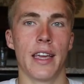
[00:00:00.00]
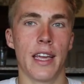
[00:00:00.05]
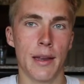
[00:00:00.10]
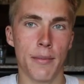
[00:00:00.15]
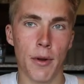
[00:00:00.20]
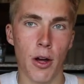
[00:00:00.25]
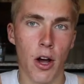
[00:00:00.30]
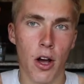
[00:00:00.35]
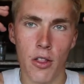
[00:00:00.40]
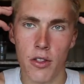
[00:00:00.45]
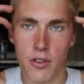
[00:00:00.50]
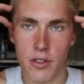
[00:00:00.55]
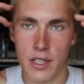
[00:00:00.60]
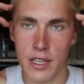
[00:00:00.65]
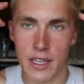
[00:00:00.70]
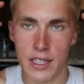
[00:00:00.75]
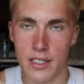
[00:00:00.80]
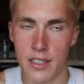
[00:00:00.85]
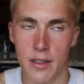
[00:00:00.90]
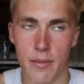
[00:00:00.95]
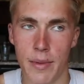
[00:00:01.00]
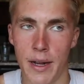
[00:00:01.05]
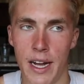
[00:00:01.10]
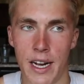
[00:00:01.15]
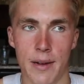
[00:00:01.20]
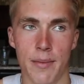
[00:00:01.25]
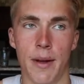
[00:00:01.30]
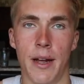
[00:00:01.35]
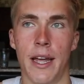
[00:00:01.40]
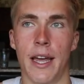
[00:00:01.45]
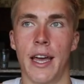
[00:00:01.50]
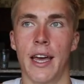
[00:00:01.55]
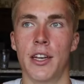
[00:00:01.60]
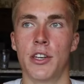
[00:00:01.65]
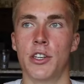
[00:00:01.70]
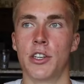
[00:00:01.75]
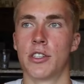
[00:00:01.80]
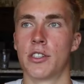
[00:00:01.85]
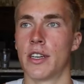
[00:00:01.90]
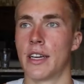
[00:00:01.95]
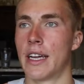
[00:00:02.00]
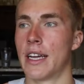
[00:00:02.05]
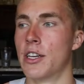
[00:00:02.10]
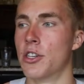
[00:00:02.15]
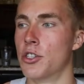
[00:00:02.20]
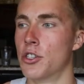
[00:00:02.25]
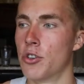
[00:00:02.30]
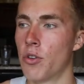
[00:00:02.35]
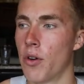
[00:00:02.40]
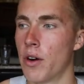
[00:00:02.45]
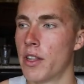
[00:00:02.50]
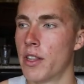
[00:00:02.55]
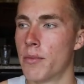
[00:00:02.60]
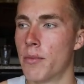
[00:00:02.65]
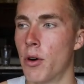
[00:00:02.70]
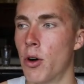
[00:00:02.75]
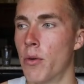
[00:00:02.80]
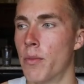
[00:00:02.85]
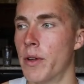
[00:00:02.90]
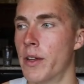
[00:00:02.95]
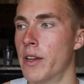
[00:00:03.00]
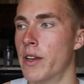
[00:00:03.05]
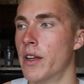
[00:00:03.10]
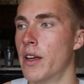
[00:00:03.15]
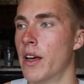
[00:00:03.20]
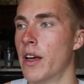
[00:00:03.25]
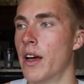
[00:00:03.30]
thinking about other things in the back of my head, just like enjoying the moment.